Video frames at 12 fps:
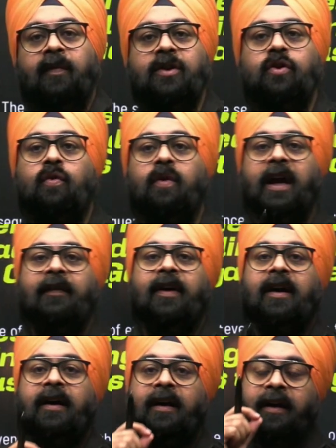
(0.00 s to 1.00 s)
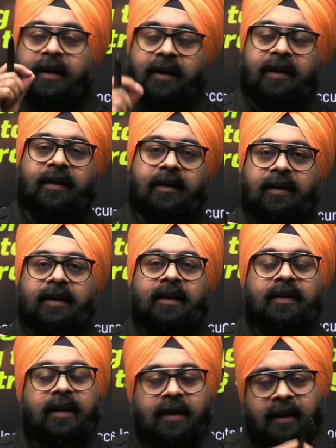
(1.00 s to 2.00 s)
which could have alerted
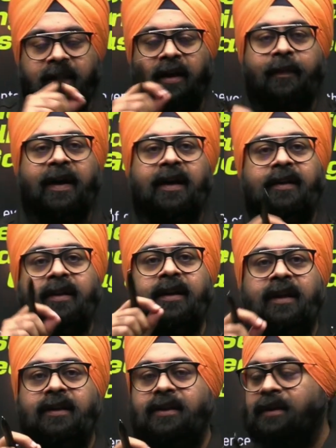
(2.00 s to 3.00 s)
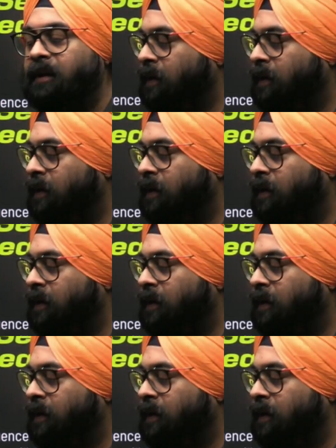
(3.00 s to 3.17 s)
the nearby residents,